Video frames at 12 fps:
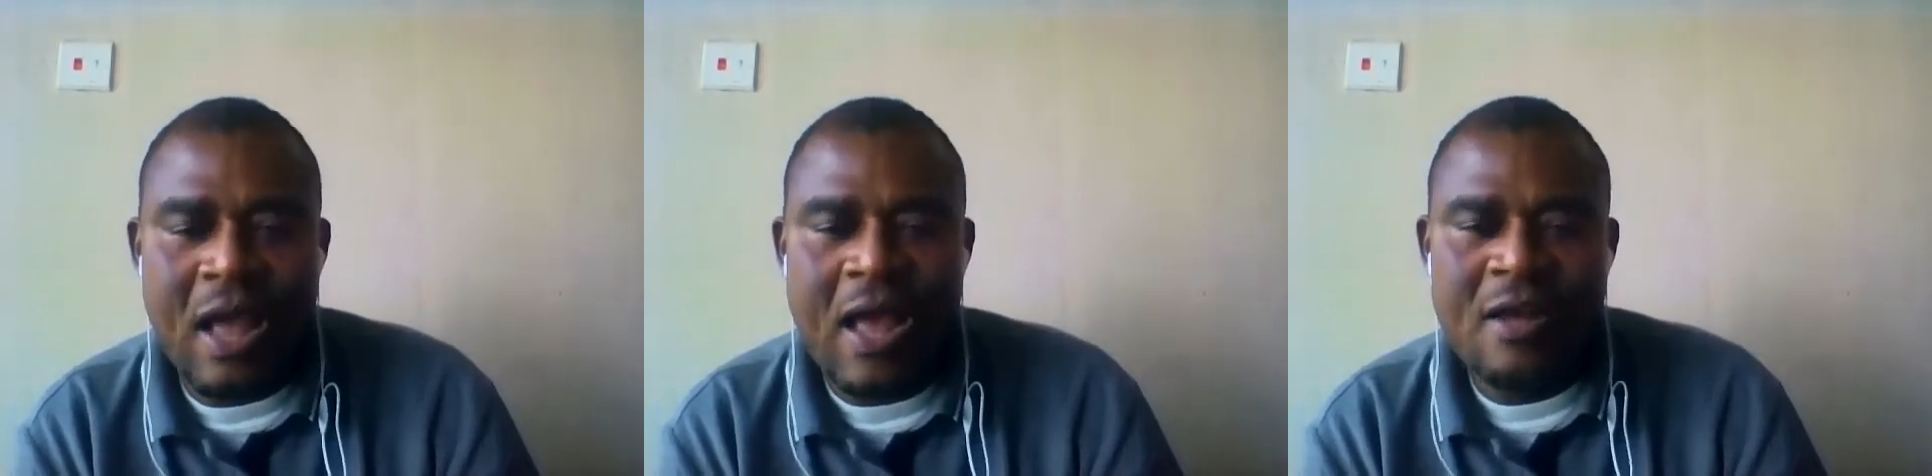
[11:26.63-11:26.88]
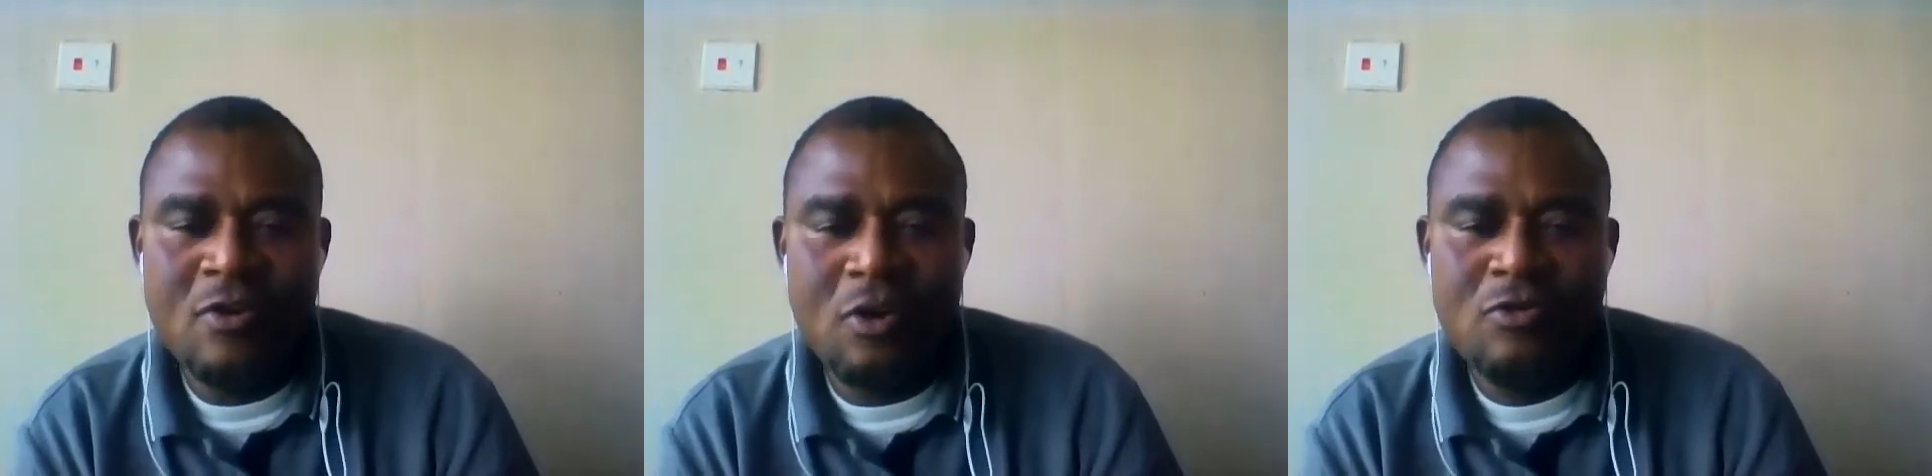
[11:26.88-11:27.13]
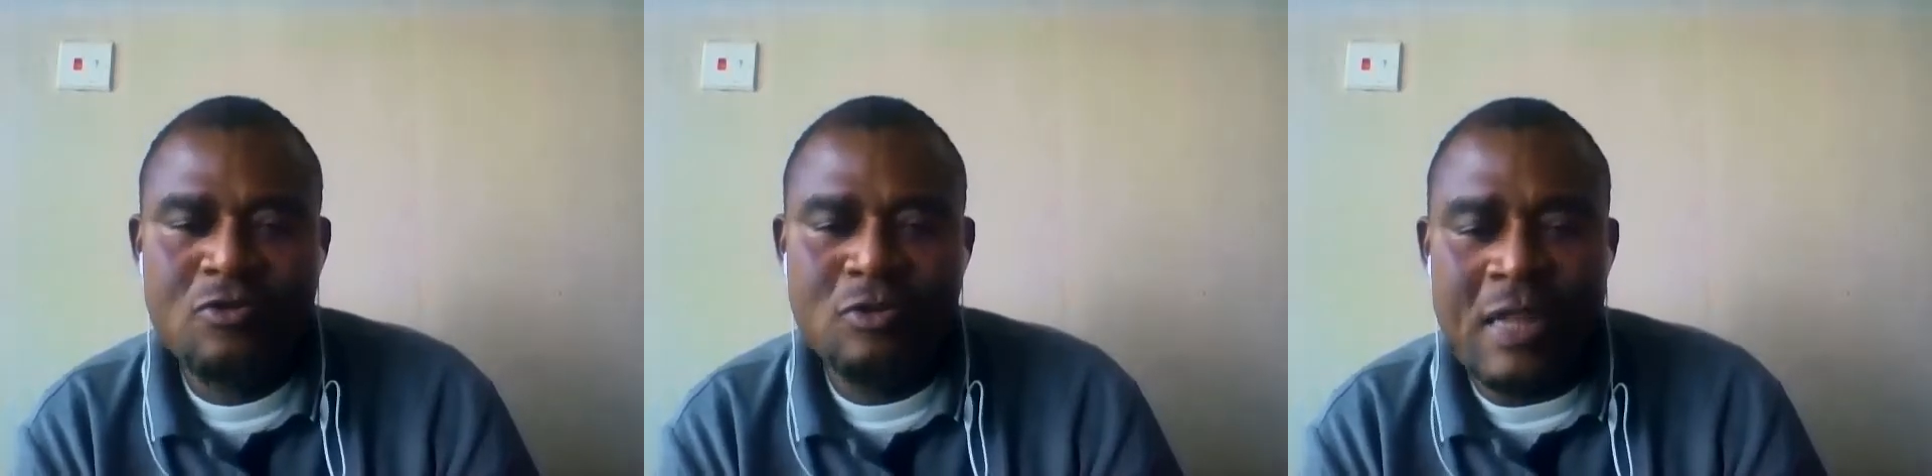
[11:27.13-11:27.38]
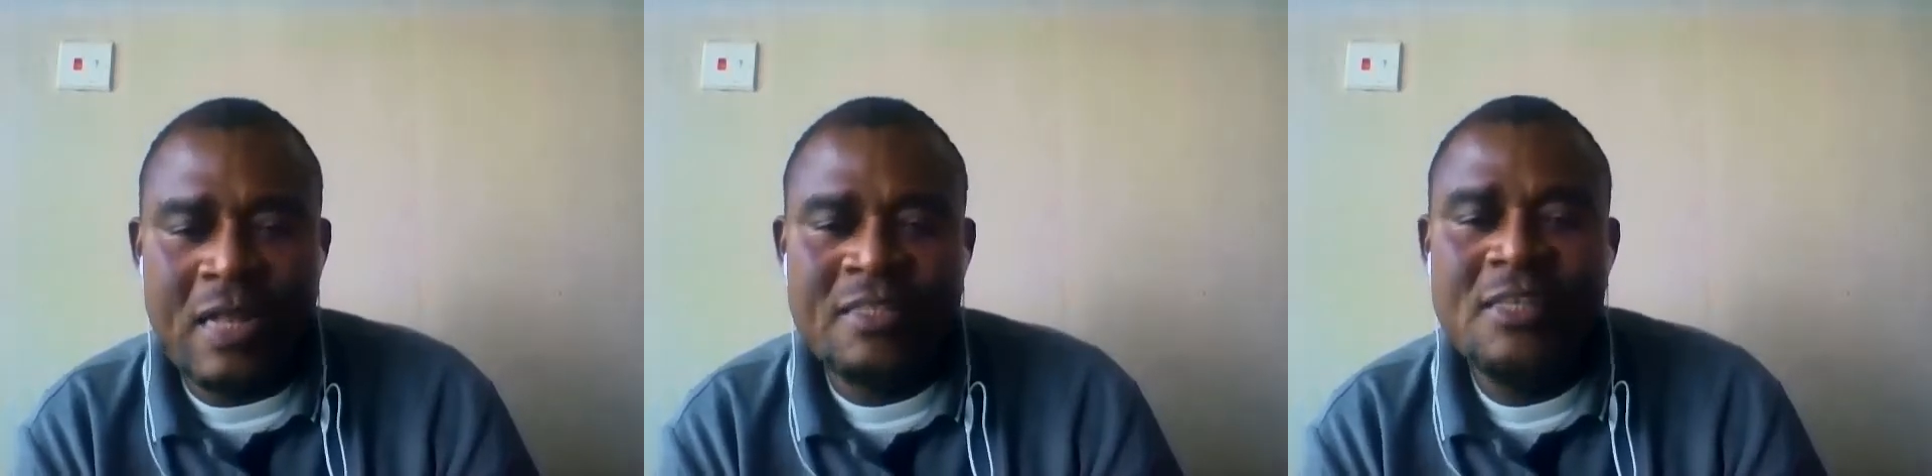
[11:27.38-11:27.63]
are
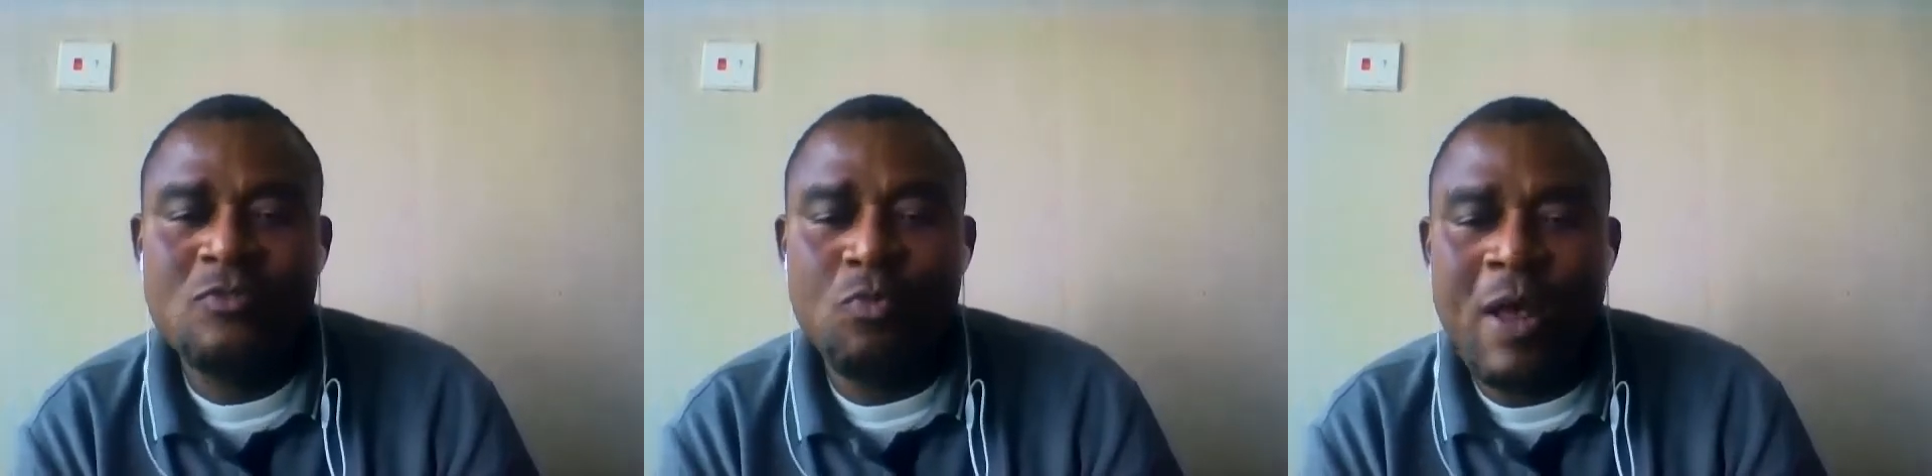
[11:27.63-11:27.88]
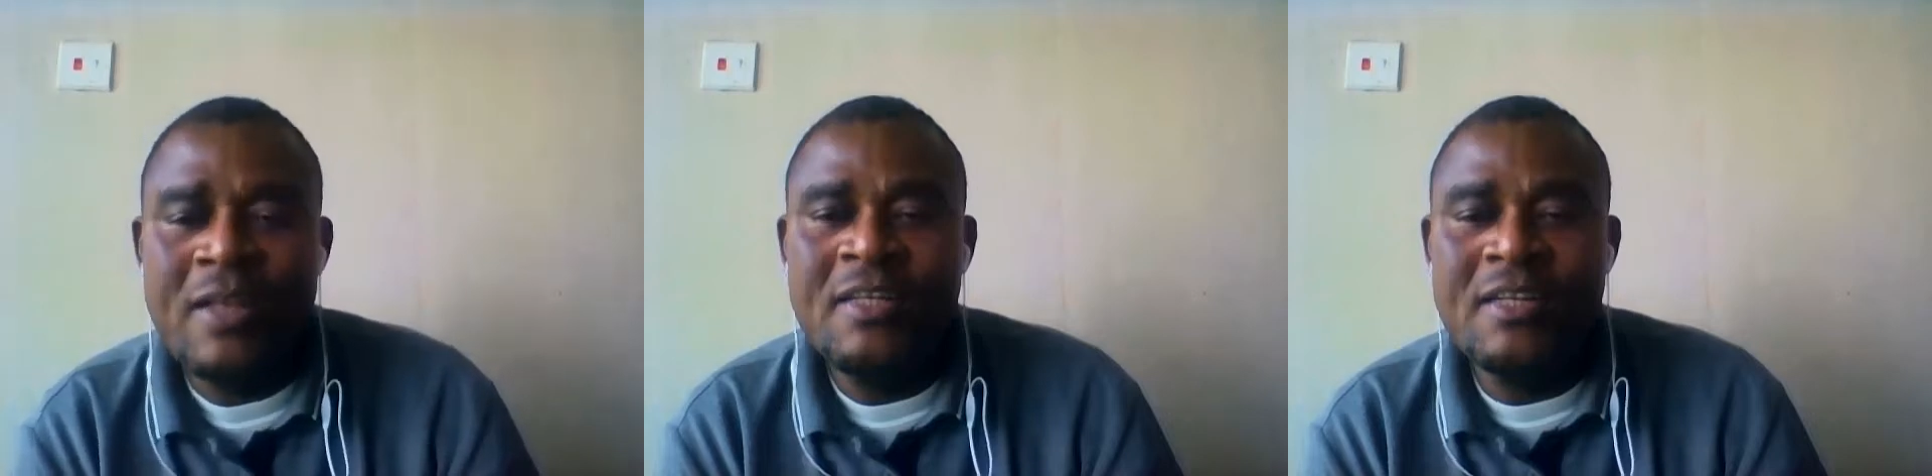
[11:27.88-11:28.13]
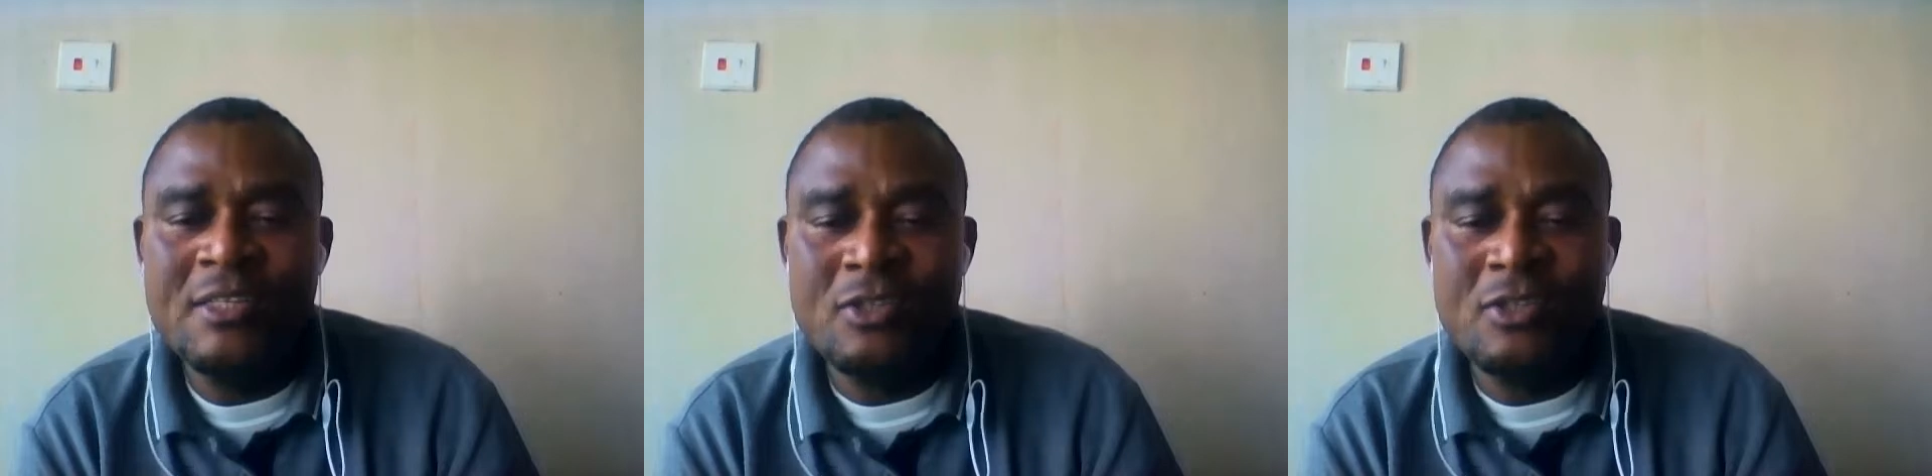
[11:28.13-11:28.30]
not, that is when the